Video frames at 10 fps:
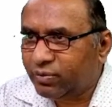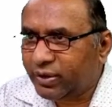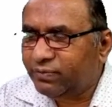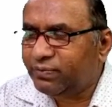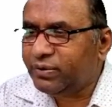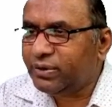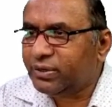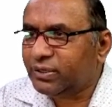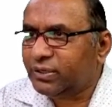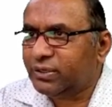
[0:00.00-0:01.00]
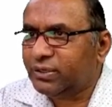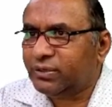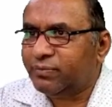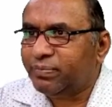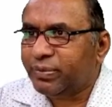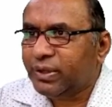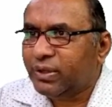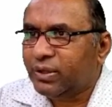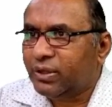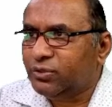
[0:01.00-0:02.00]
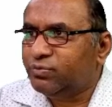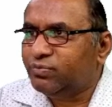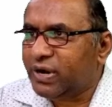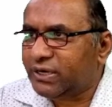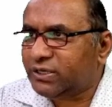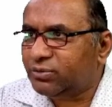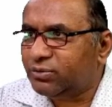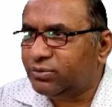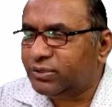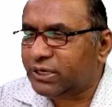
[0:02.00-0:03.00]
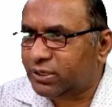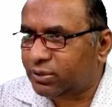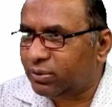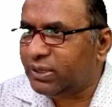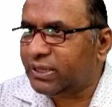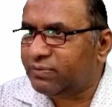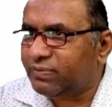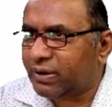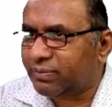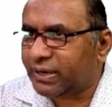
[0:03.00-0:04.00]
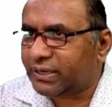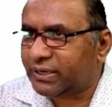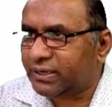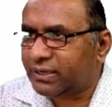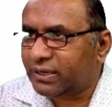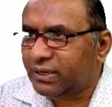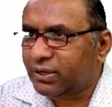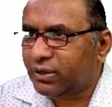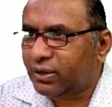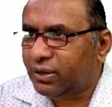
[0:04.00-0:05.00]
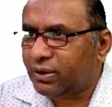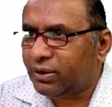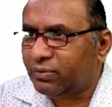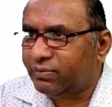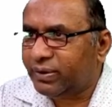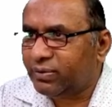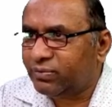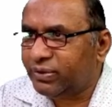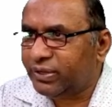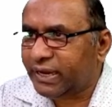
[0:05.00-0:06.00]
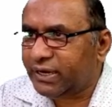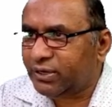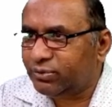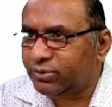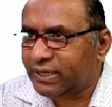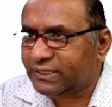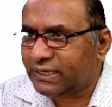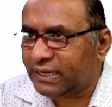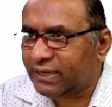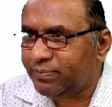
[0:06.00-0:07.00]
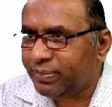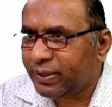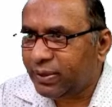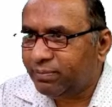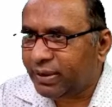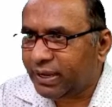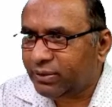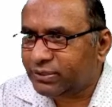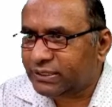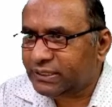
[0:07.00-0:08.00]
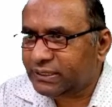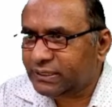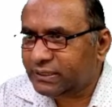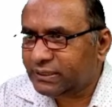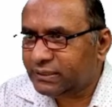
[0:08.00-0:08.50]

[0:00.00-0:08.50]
If you want to control the format, we can do easily by using